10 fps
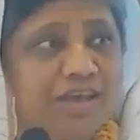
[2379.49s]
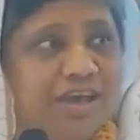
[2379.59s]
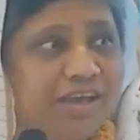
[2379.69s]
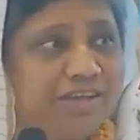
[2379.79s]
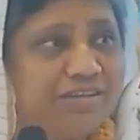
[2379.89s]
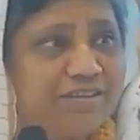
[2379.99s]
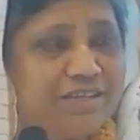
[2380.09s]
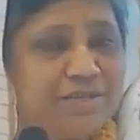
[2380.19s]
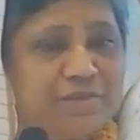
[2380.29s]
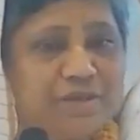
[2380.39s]
And in
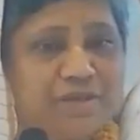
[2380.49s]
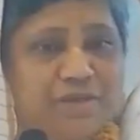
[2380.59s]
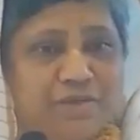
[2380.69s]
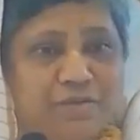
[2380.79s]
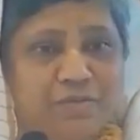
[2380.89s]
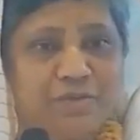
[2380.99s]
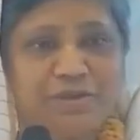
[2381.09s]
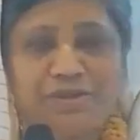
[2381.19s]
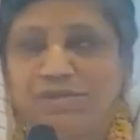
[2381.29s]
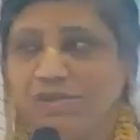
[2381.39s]
this way,
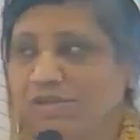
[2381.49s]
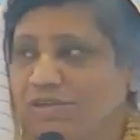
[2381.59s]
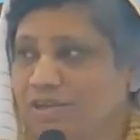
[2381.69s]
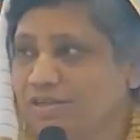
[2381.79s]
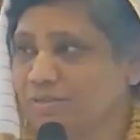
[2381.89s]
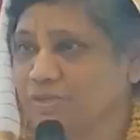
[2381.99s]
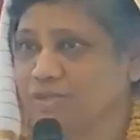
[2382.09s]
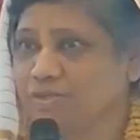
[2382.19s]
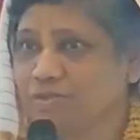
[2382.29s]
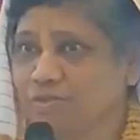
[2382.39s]
the Chandkazi, when he
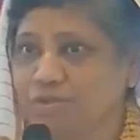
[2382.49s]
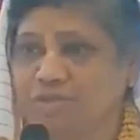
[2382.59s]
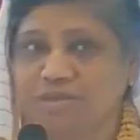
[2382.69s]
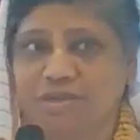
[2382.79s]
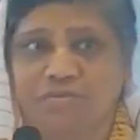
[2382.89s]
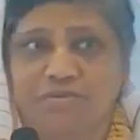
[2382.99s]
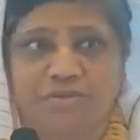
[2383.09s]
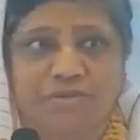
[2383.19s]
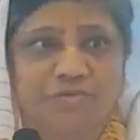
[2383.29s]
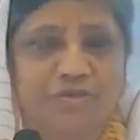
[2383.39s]
saw these hundreds
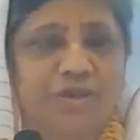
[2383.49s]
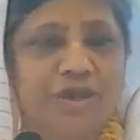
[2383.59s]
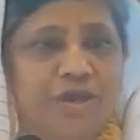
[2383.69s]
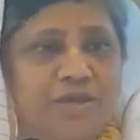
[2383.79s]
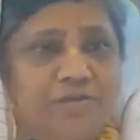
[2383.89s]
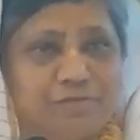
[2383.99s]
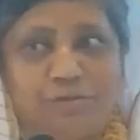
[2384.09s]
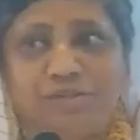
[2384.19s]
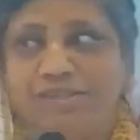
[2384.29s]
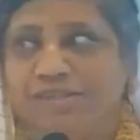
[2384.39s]
of
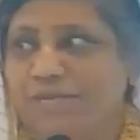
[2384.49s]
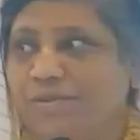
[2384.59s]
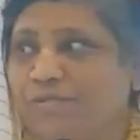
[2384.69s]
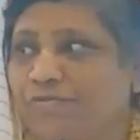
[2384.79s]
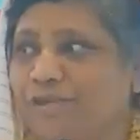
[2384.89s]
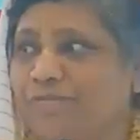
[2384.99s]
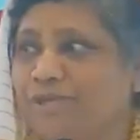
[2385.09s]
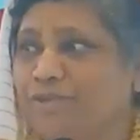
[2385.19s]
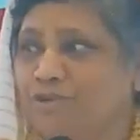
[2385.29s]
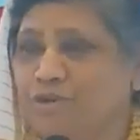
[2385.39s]
devotees coming with
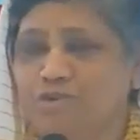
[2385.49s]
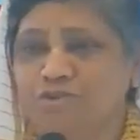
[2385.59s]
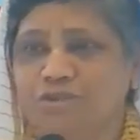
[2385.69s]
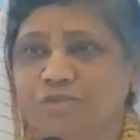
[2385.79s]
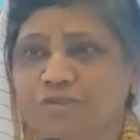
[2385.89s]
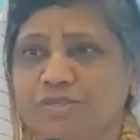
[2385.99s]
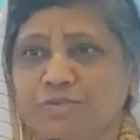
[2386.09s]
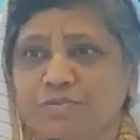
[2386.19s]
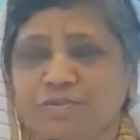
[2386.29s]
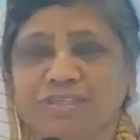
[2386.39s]
flaming torches, he was
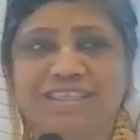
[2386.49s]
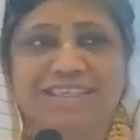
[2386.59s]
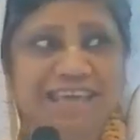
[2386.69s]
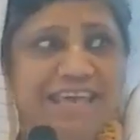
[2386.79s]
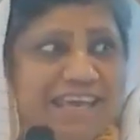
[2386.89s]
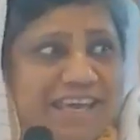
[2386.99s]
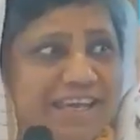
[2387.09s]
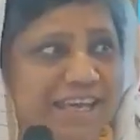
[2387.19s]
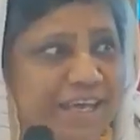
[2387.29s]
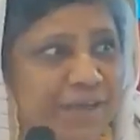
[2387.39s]
so scared,
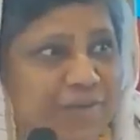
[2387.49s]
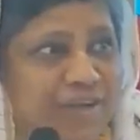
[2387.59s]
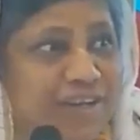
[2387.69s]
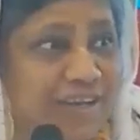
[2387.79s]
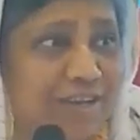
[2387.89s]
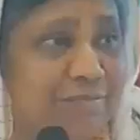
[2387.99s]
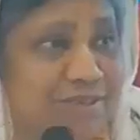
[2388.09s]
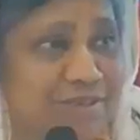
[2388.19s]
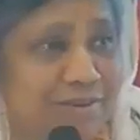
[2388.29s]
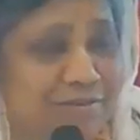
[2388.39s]
he went and hid
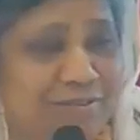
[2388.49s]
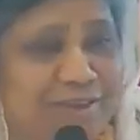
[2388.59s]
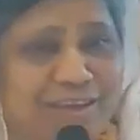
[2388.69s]
himself.